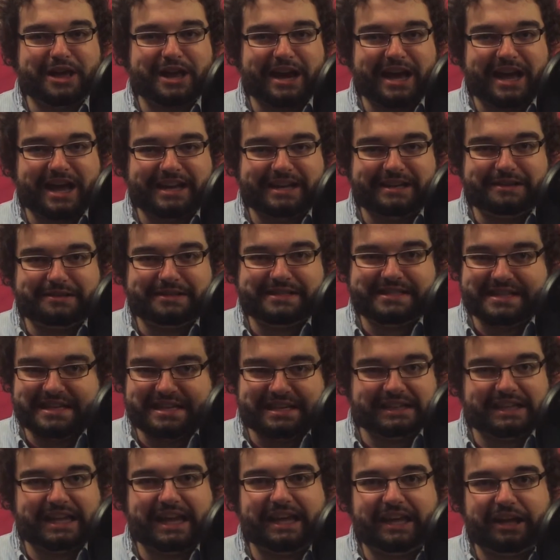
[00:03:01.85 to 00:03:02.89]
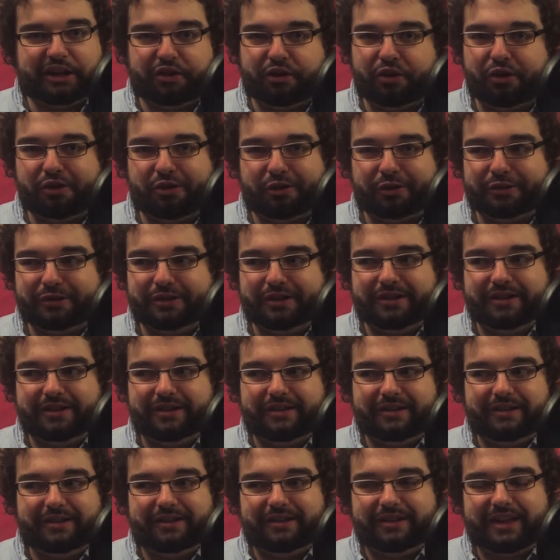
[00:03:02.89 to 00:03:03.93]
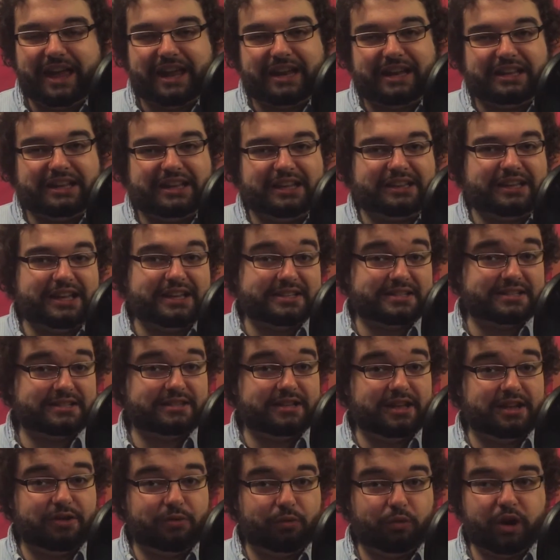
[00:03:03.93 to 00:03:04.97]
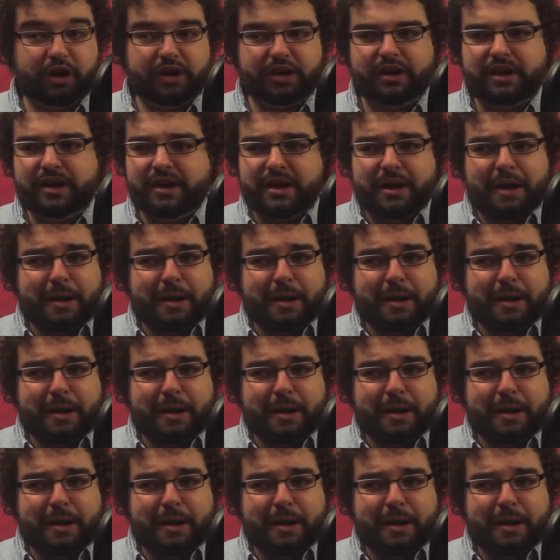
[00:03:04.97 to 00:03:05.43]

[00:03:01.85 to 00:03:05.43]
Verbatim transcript: that I didn't like at all anything less than a one?